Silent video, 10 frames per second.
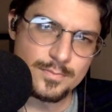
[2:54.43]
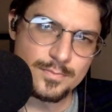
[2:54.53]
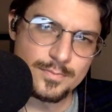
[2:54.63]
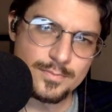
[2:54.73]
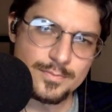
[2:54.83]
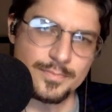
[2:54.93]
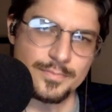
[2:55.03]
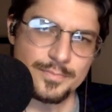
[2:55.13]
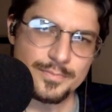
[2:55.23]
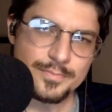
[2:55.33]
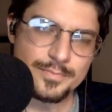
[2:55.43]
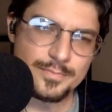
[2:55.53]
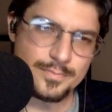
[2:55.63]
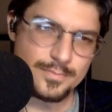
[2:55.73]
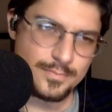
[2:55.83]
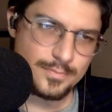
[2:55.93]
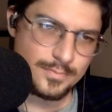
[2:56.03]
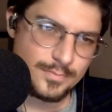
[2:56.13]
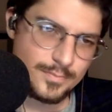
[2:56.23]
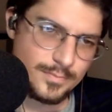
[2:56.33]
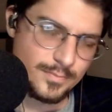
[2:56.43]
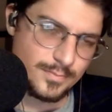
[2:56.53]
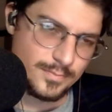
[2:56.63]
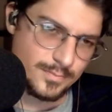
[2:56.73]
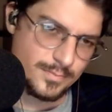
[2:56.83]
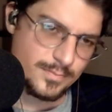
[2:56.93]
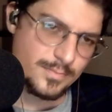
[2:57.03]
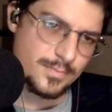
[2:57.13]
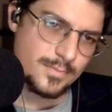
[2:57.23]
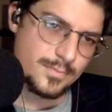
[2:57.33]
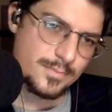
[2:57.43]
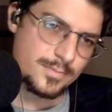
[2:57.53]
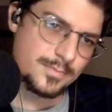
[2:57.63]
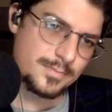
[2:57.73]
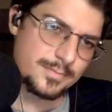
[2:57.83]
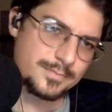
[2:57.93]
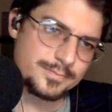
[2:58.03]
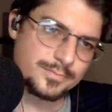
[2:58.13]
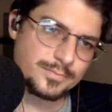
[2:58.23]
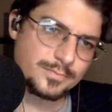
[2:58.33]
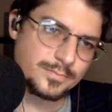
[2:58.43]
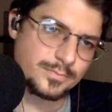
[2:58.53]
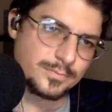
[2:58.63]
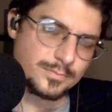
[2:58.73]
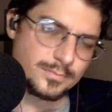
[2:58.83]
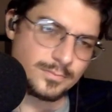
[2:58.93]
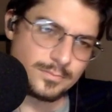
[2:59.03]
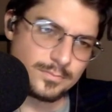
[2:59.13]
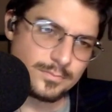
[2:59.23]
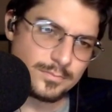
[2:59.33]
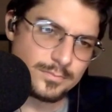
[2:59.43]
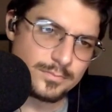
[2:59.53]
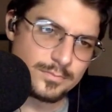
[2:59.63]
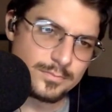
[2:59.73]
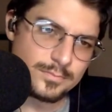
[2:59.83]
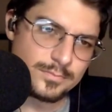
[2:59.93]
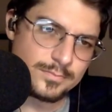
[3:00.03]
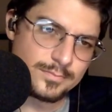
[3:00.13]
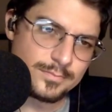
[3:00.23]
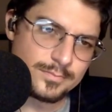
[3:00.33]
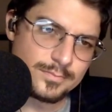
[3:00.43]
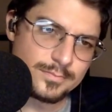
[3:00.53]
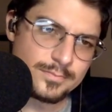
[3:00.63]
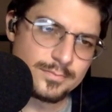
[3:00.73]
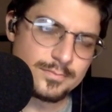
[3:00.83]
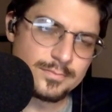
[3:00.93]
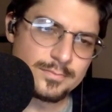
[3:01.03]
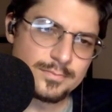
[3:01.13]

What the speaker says: [no speech]